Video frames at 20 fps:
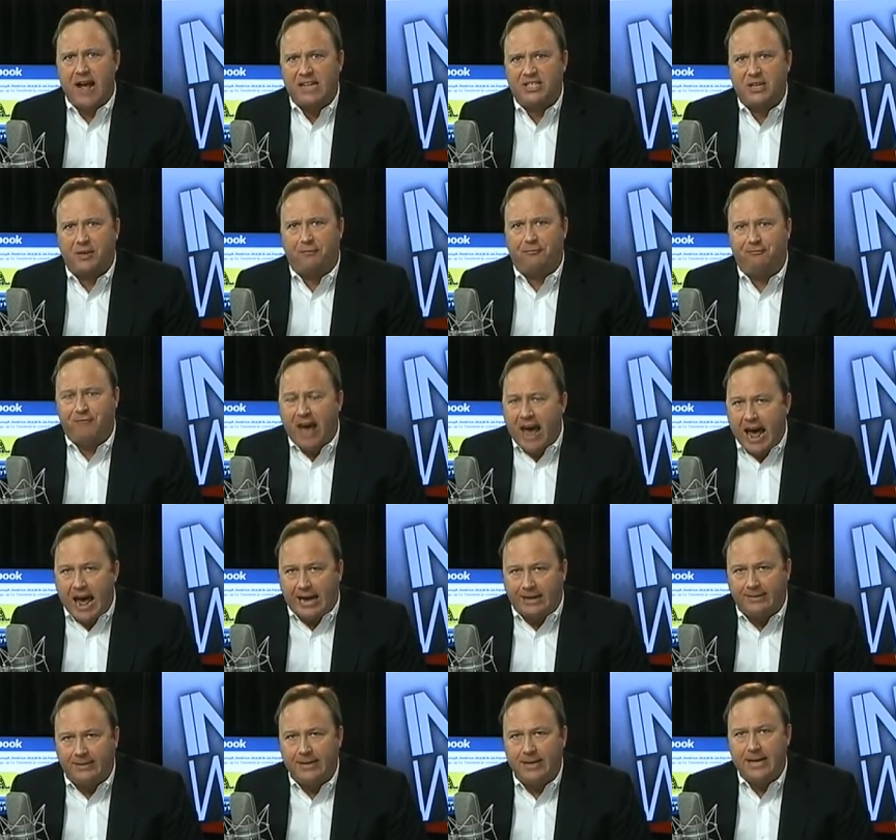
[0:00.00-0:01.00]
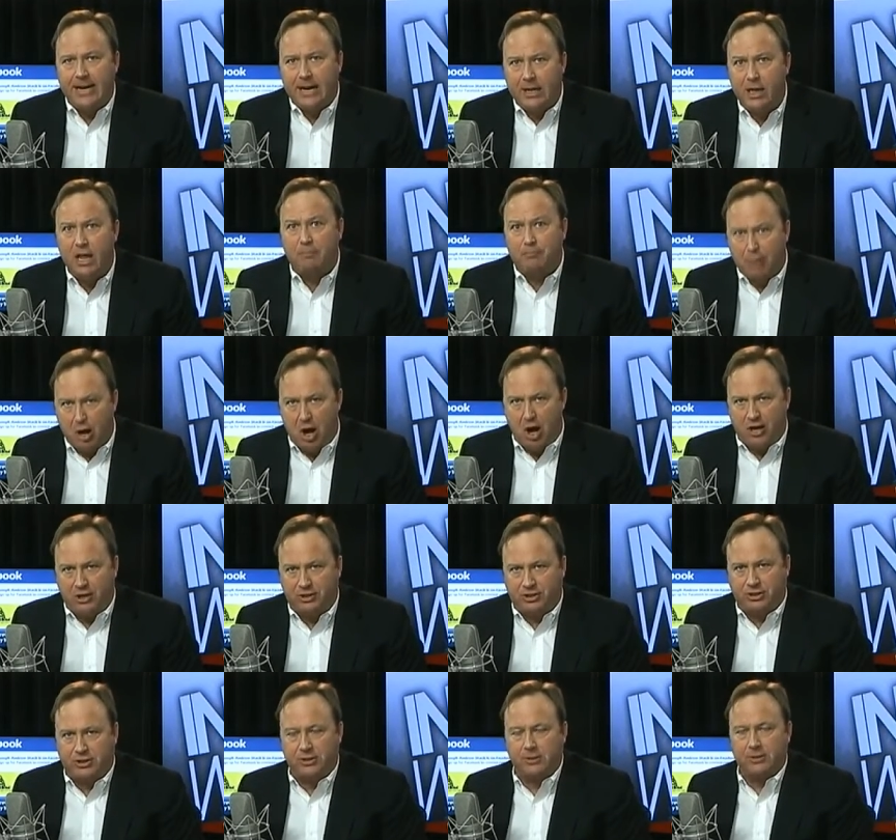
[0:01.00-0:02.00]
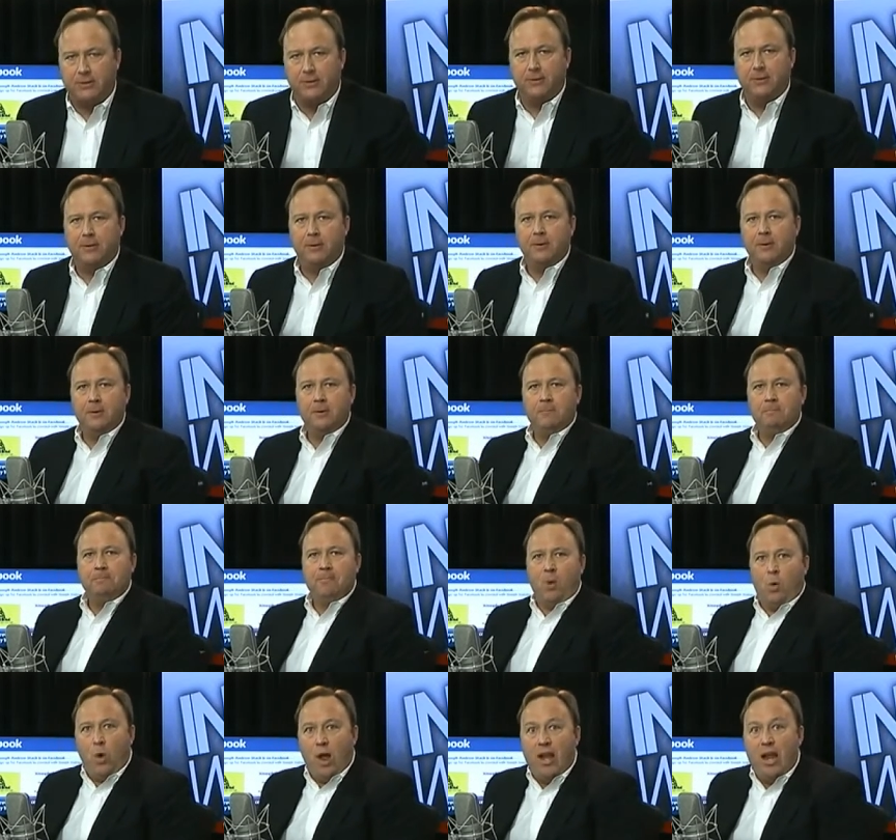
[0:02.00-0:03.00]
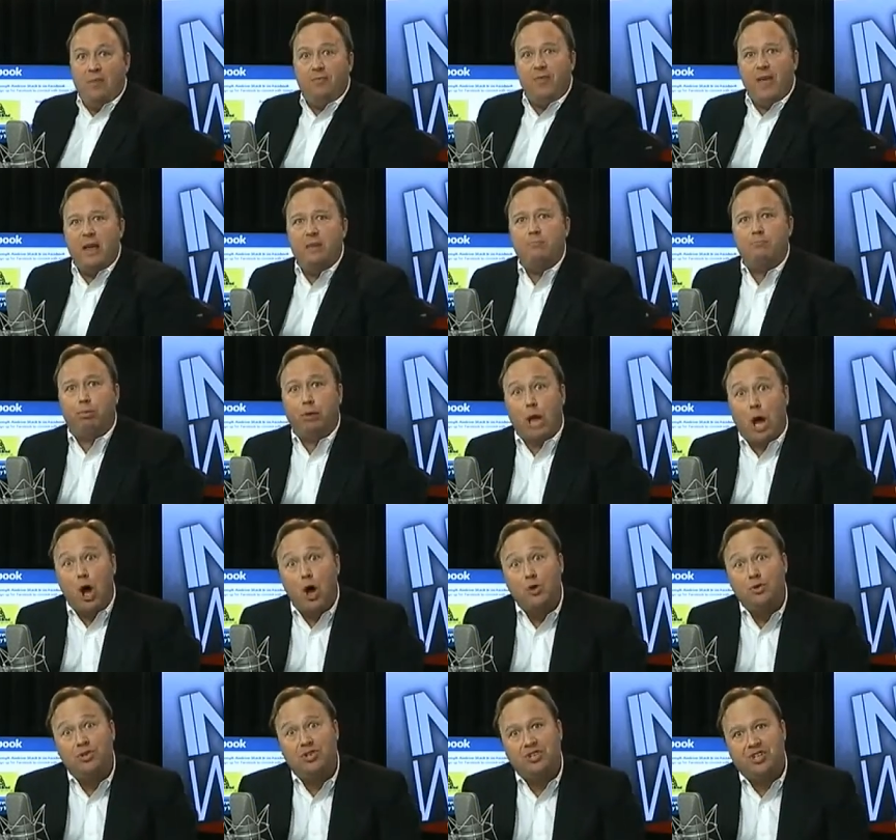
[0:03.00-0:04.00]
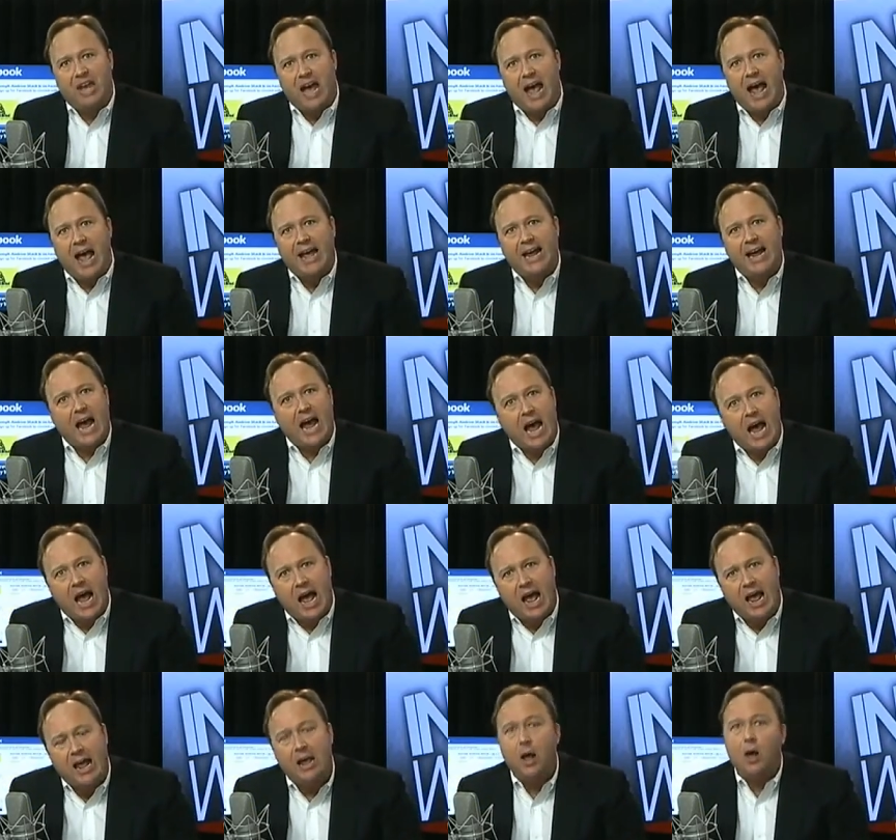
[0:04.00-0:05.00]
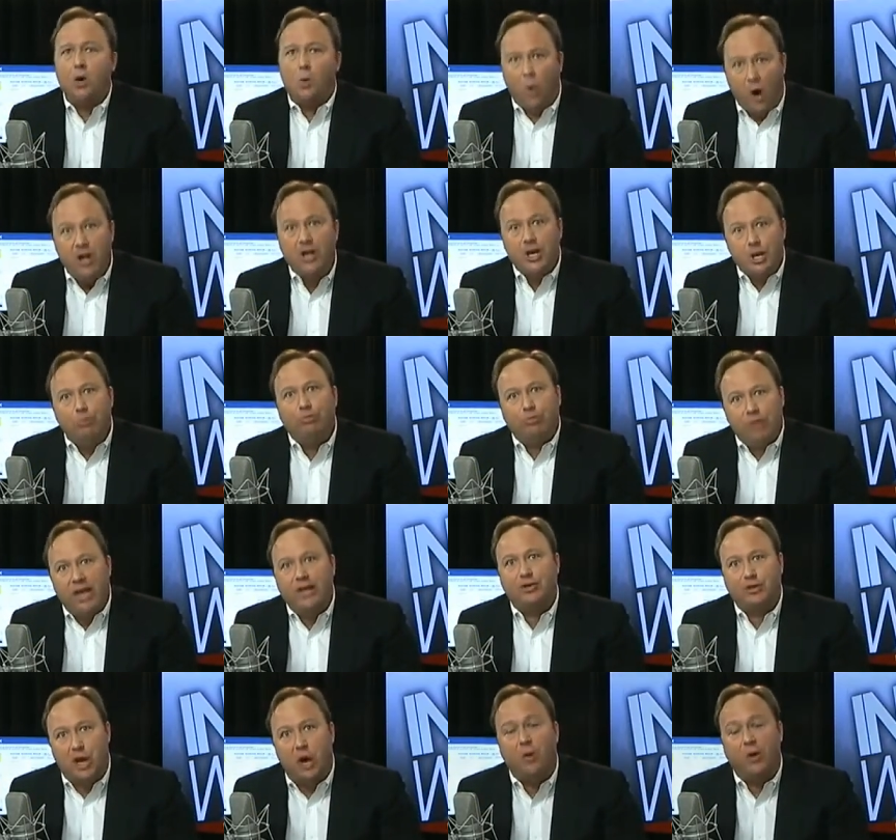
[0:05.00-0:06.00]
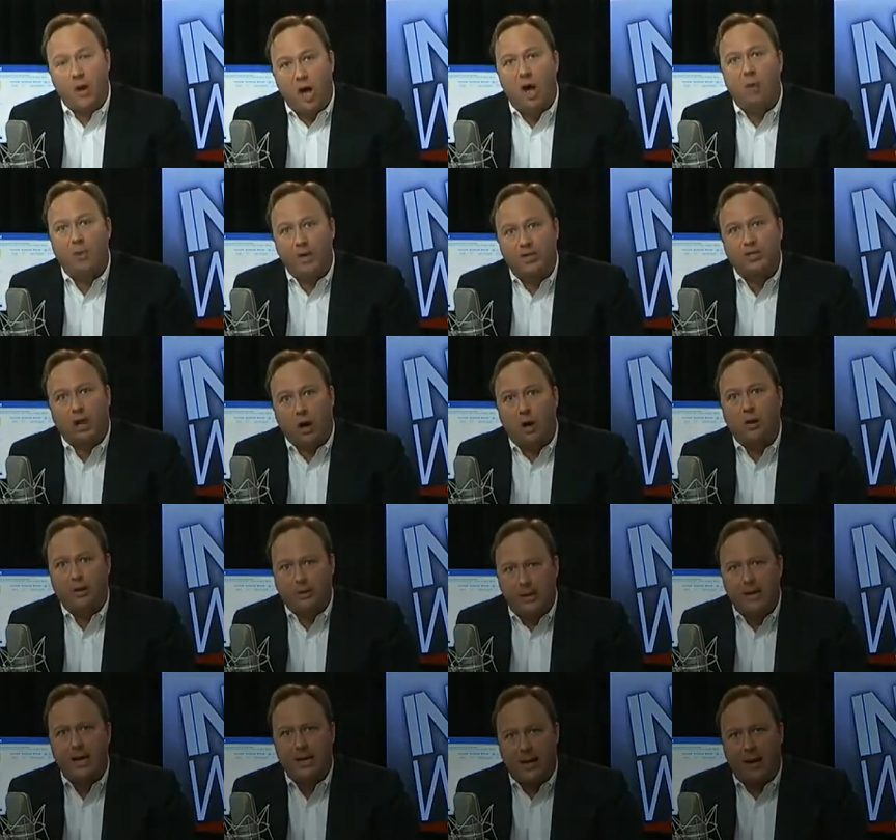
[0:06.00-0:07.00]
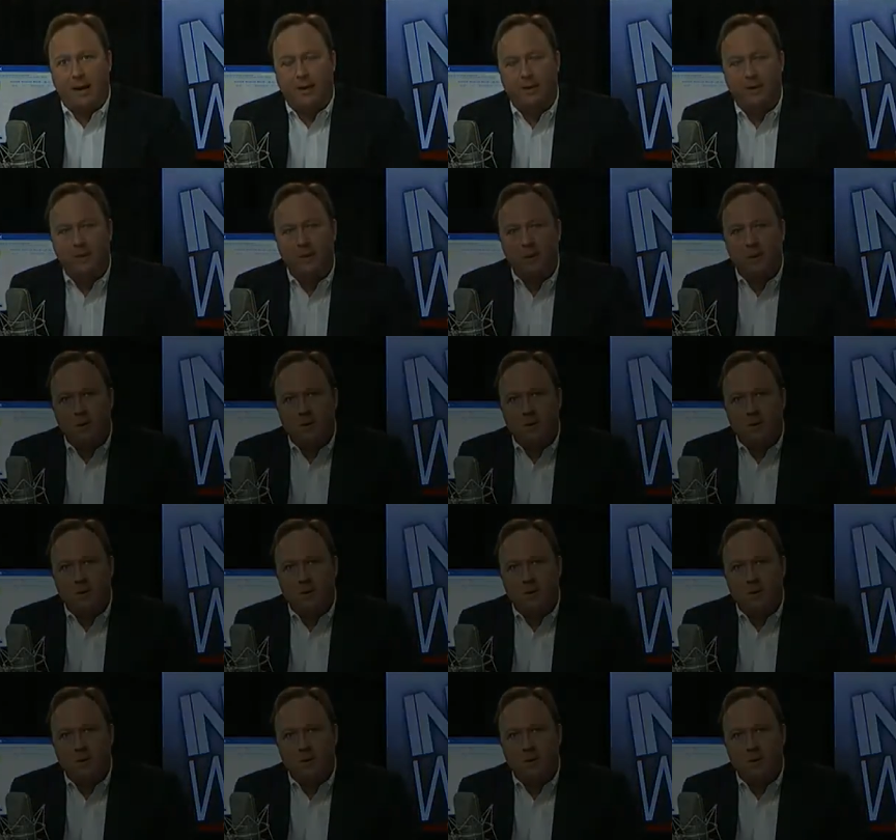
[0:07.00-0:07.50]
That's a fact in the books. When it then blows sky high, what do you think's going on when it's already leaking?